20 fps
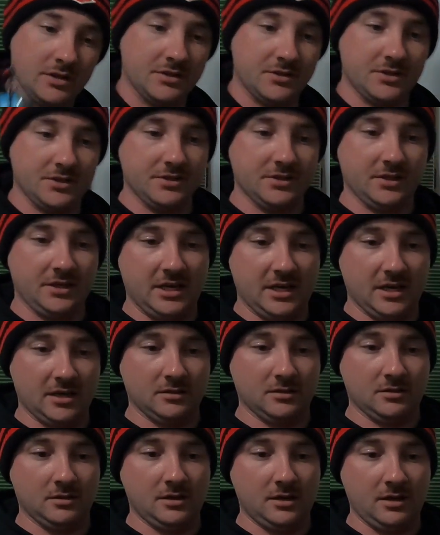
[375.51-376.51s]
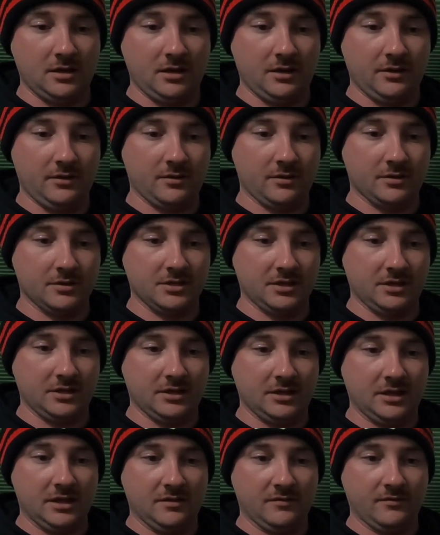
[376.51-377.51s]
This is again a
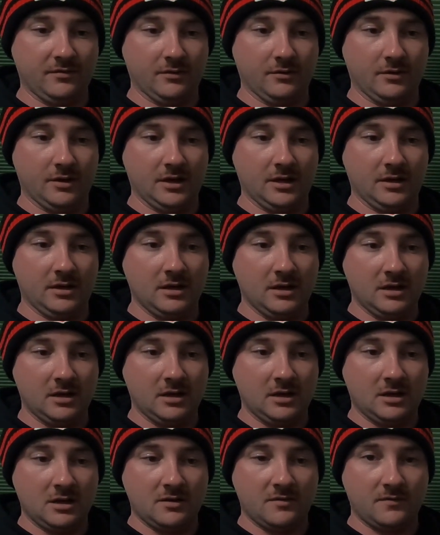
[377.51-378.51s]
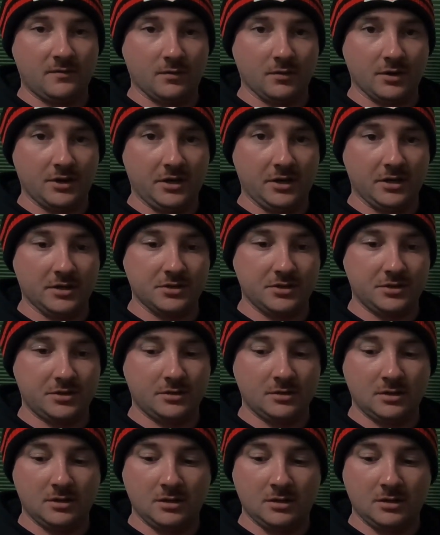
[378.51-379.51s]
13 infrared
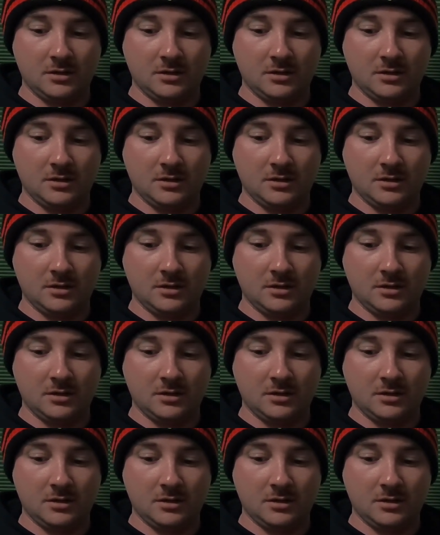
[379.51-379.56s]
40-inch